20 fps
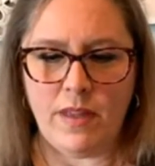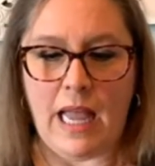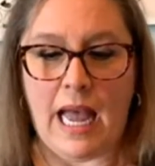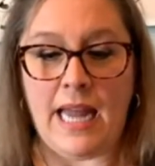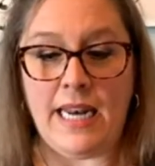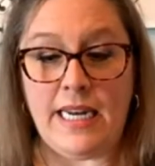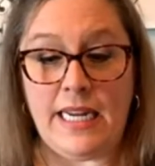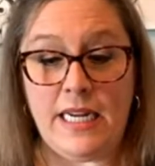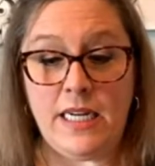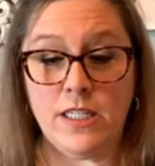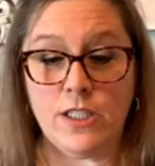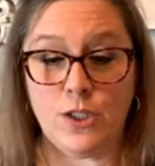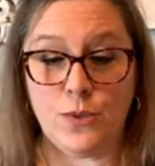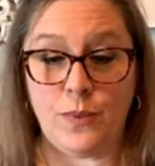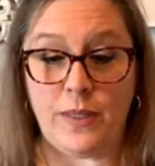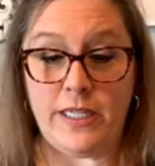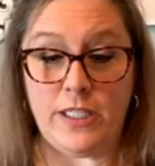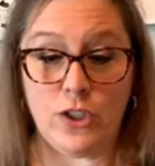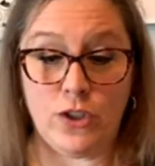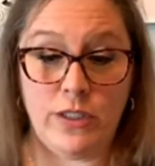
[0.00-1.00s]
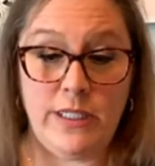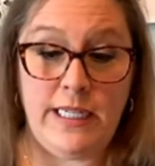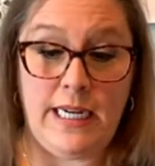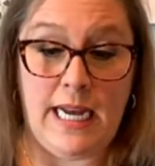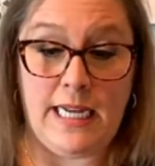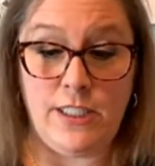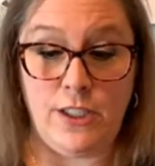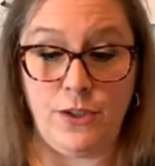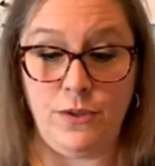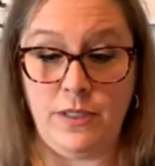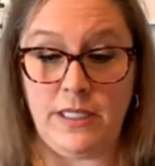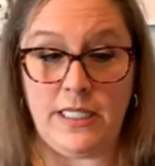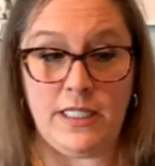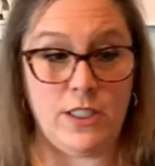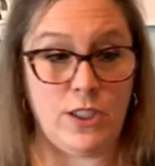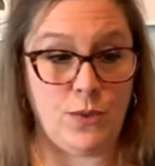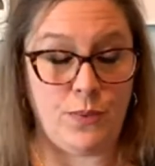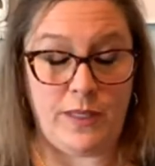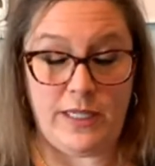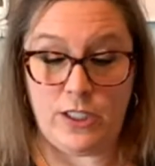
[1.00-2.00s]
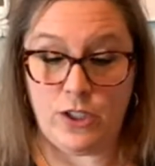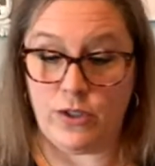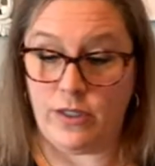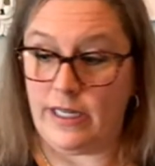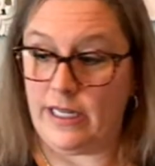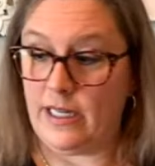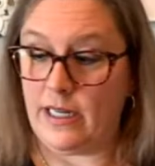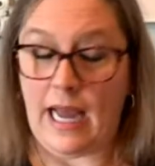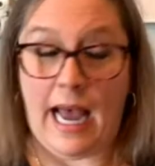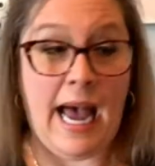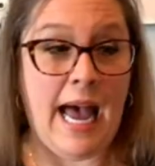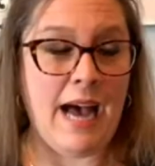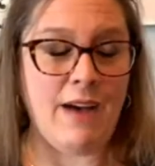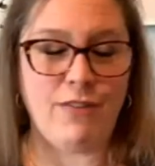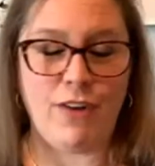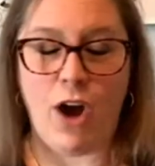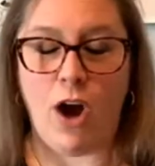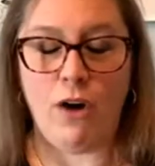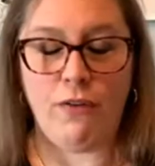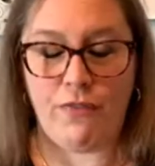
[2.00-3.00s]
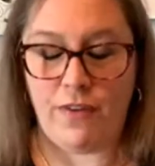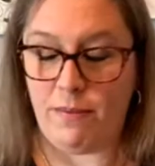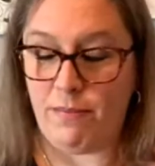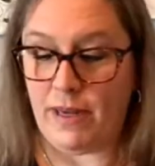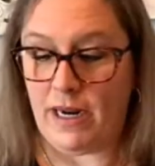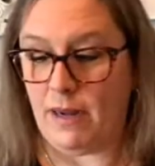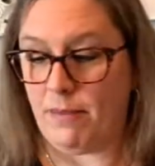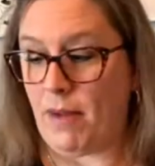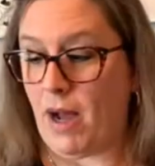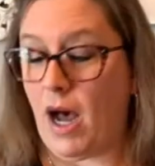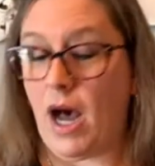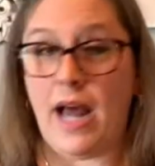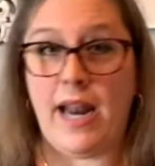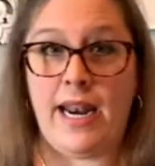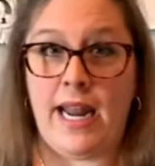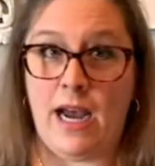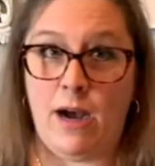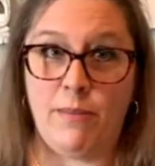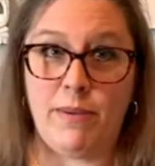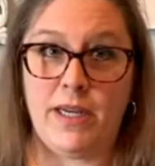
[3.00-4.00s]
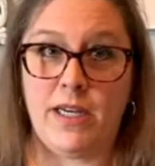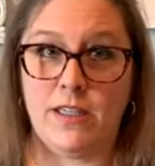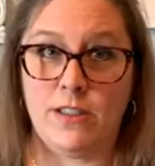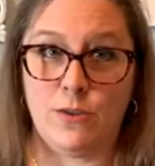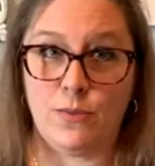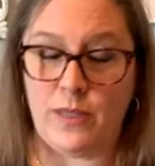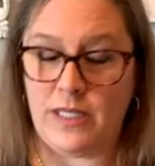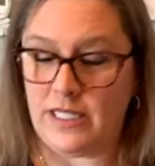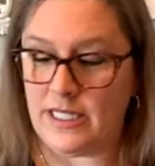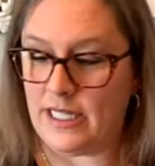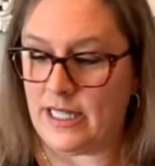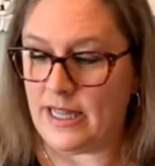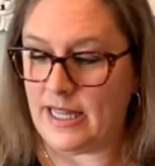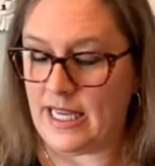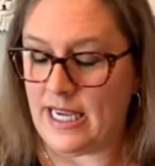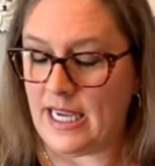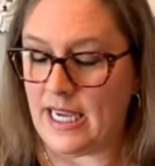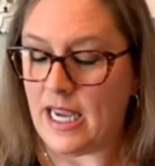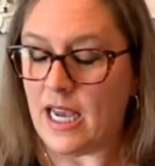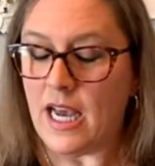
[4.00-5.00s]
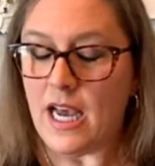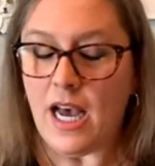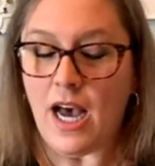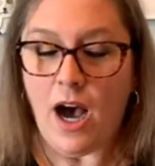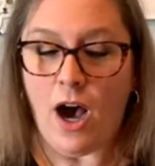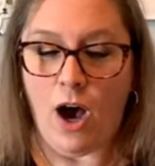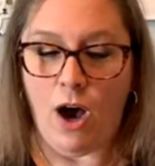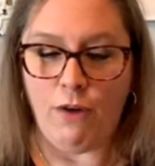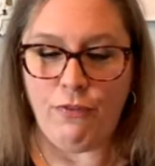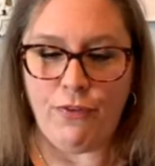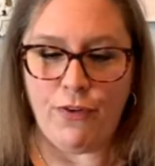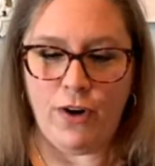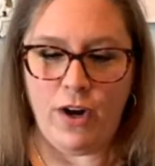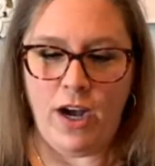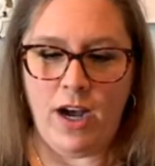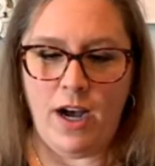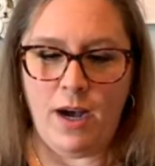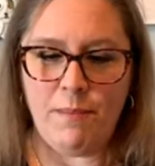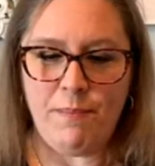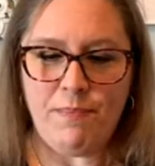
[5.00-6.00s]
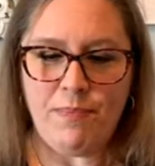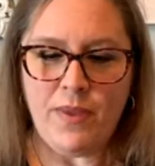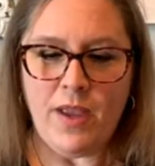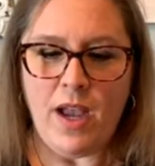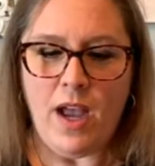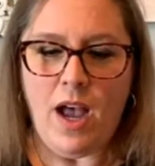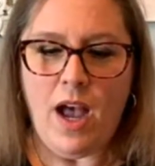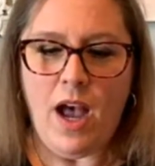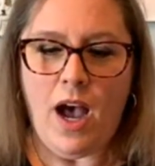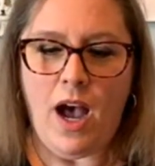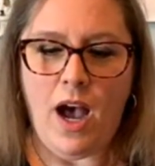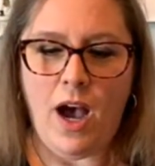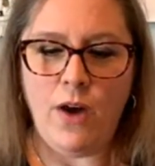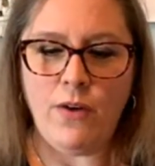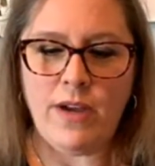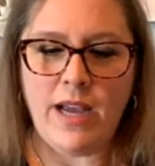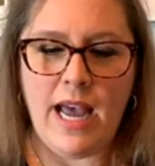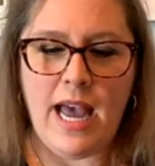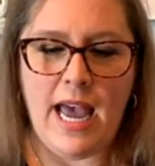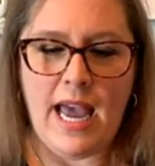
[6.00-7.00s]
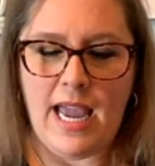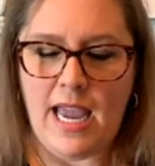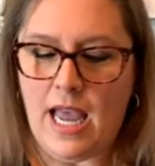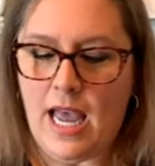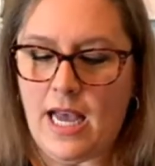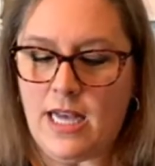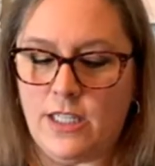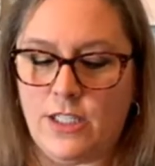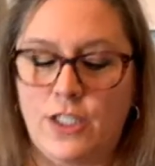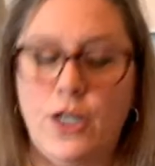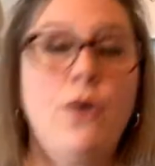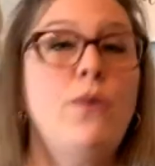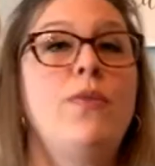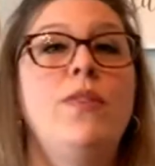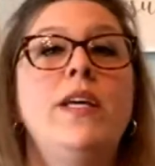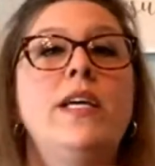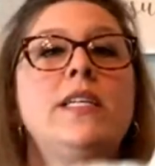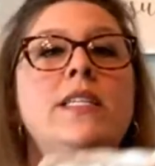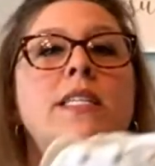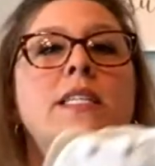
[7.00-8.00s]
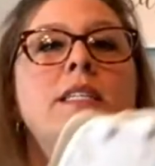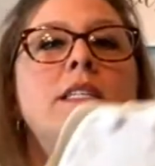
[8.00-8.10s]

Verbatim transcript: I need a sweet treat. I do need a sweet treat. I have coffee, but I'm hot now because we did the offer up. Okay, so this